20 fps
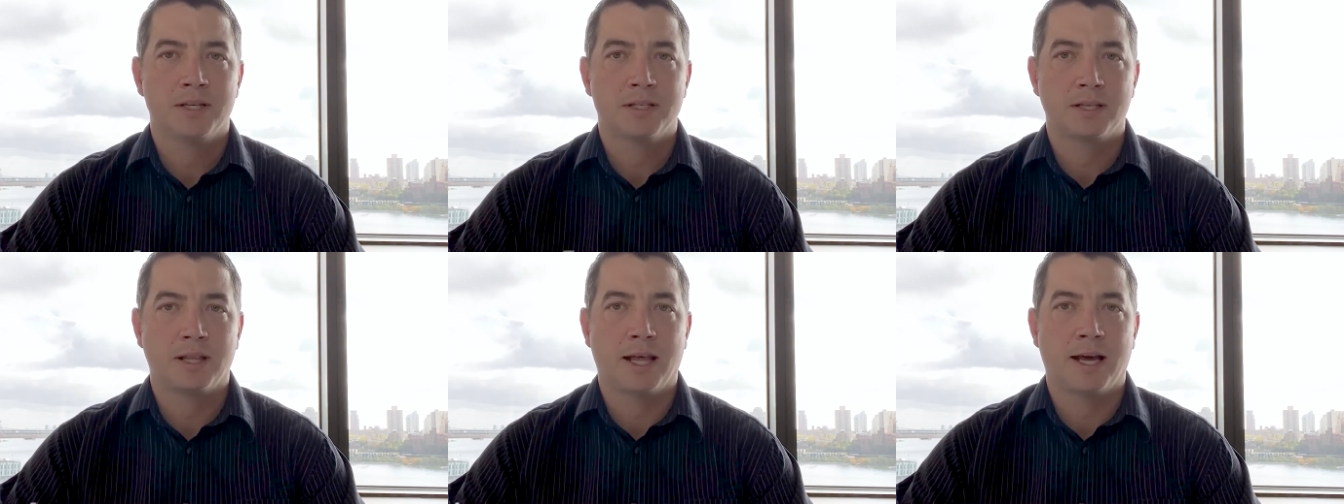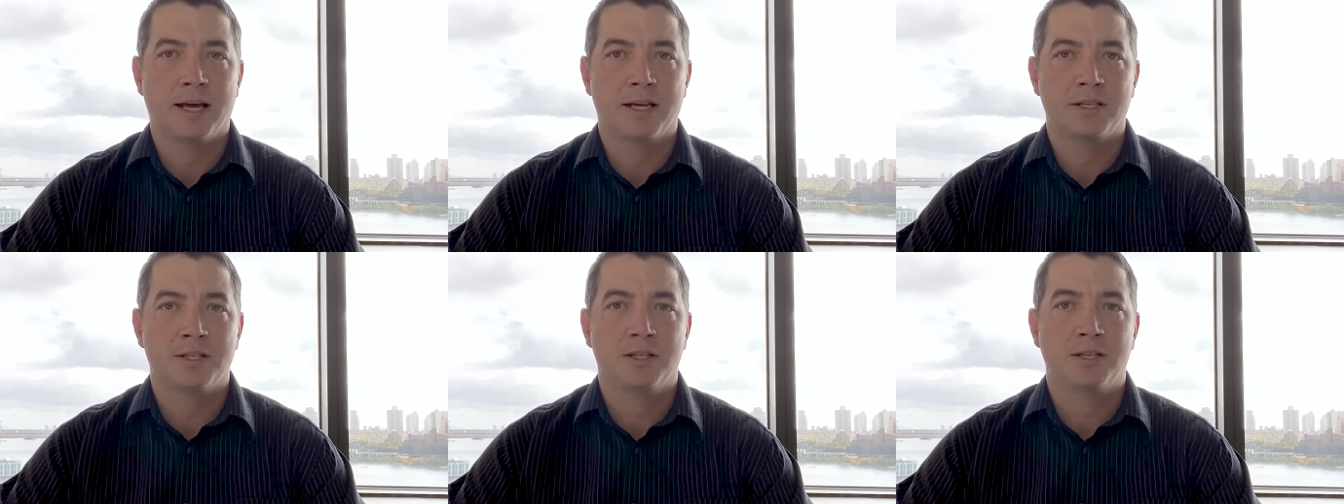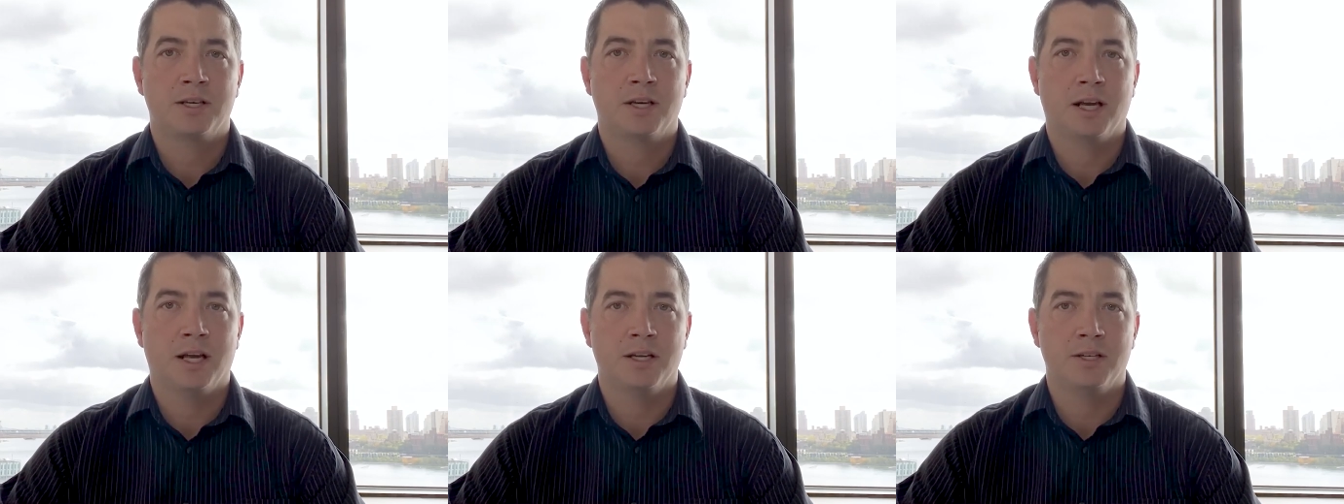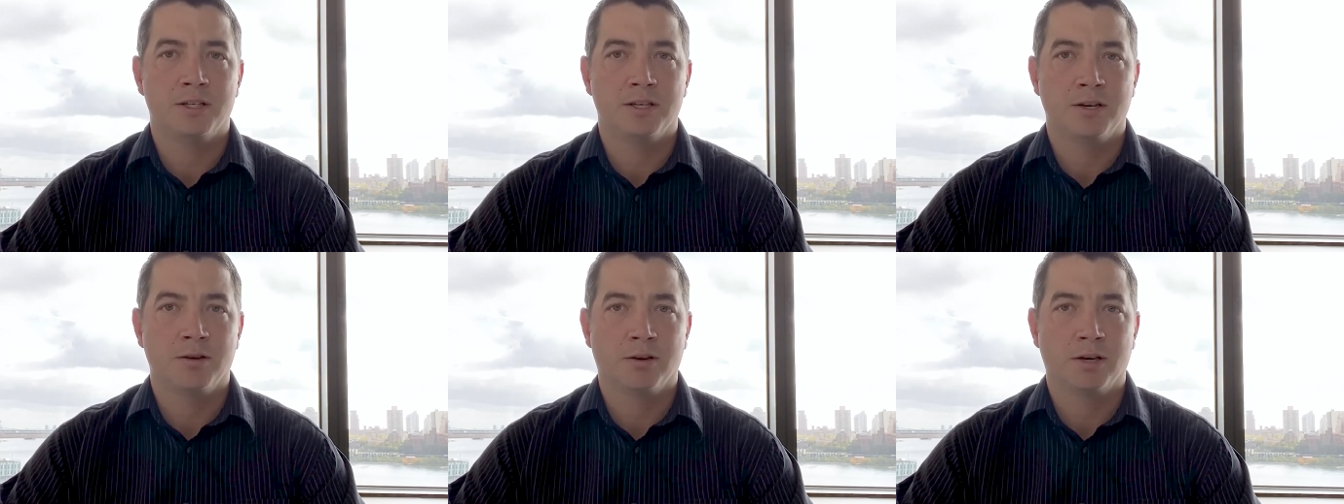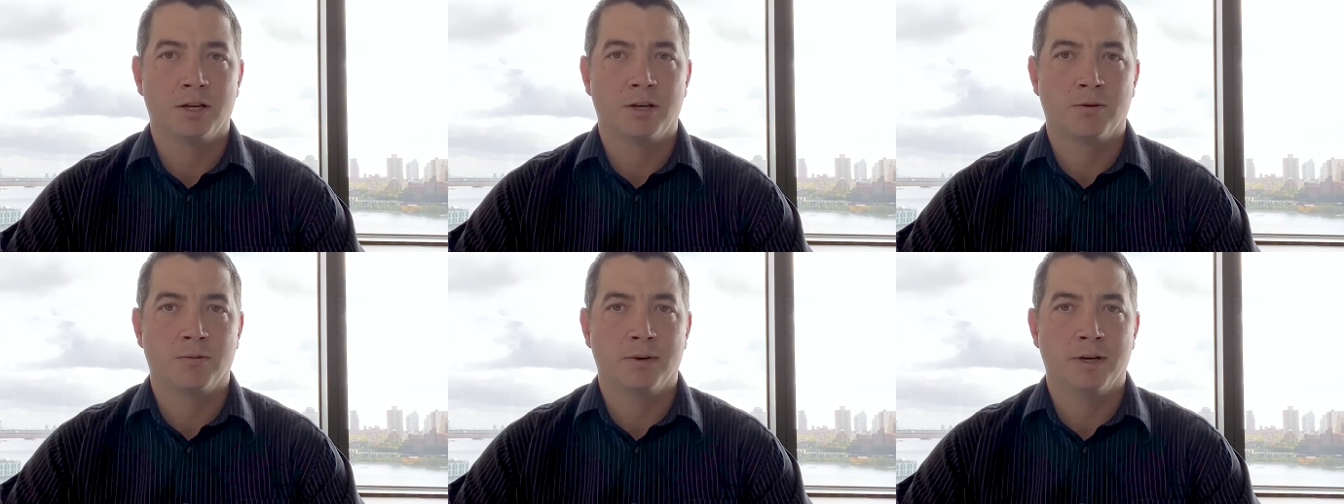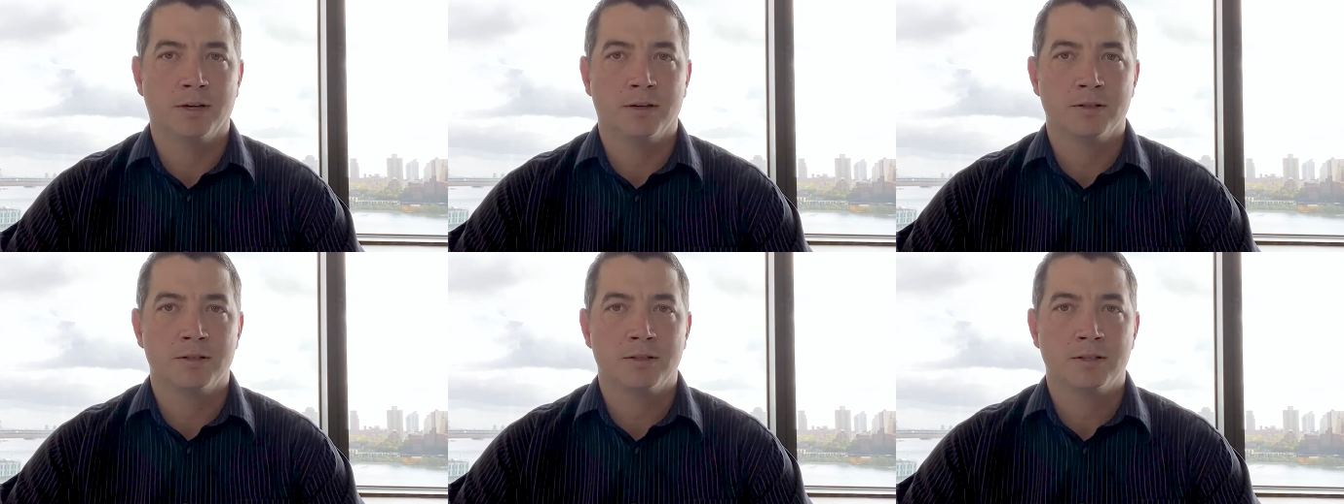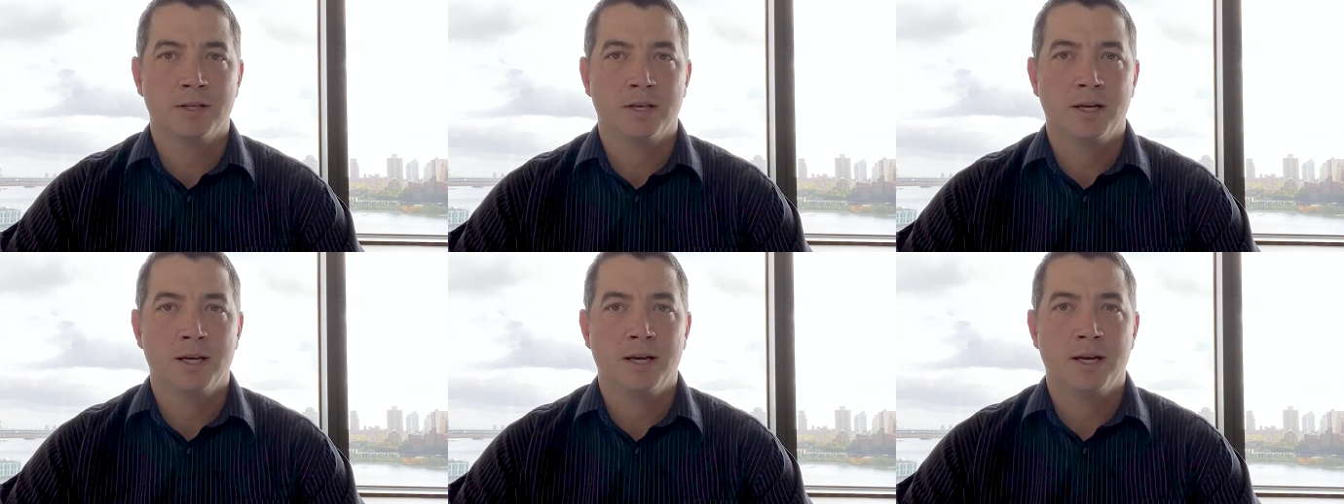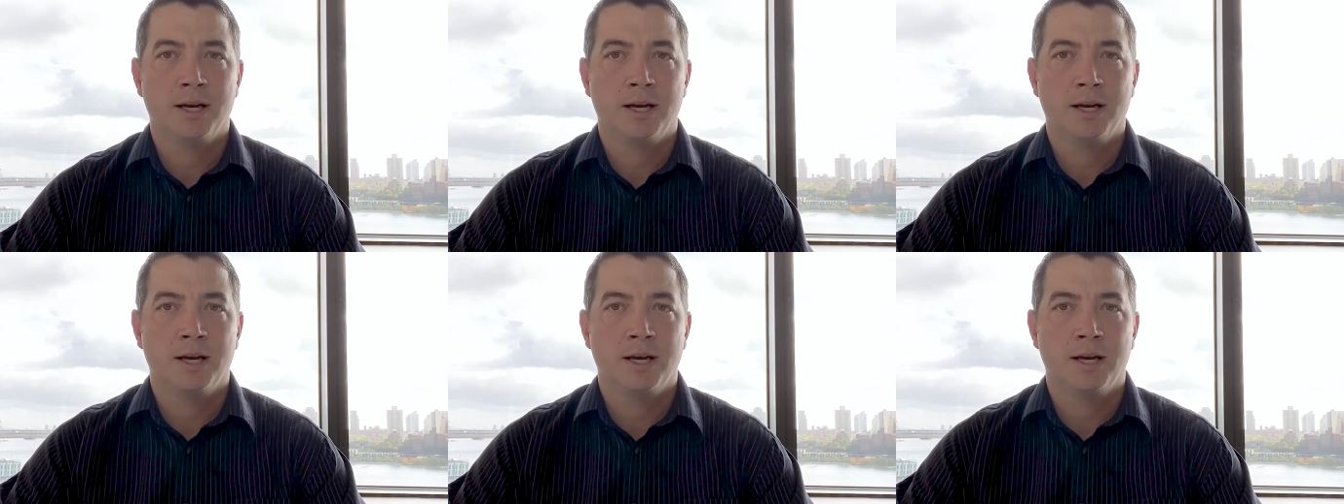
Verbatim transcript: slash engineering careers.